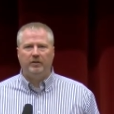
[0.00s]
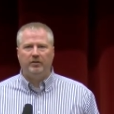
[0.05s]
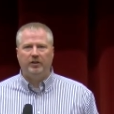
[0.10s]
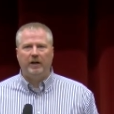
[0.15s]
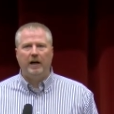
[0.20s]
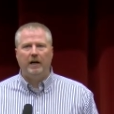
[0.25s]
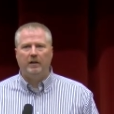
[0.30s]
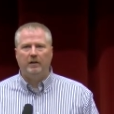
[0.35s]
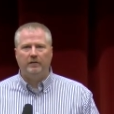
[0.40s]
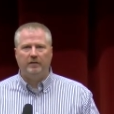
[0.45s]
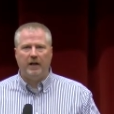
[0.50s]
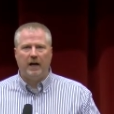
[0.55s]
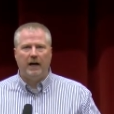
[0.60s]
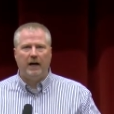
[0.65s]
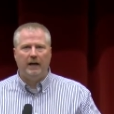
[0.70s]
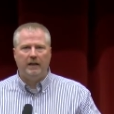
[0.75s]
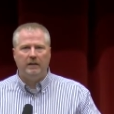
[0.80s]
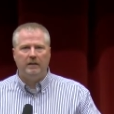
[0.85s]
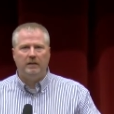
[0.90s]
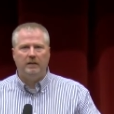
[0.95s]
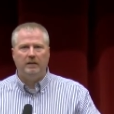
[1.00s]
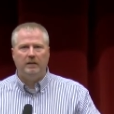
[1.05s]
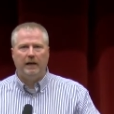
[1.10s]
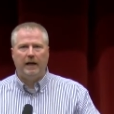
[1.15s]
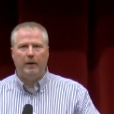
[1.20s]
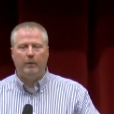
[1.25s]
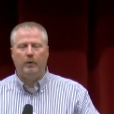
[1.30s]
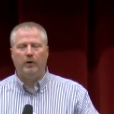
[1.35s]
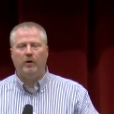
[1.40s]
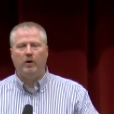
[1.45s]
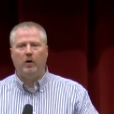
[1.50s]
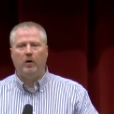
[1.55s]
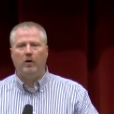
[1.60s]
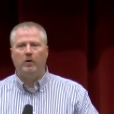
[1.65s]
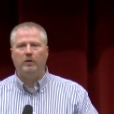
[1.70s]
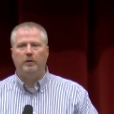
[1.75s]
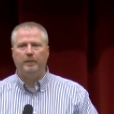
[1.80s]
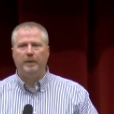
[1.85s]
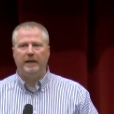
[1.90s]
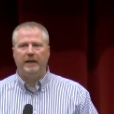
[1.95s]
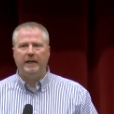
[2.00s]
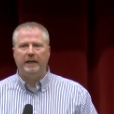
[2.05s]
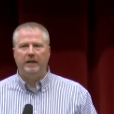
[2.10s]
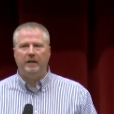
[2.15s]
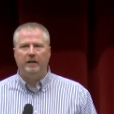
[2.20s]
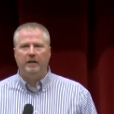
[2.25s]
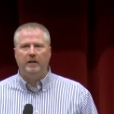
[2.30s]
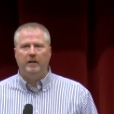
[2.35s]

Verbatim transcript: child of God and we're called to be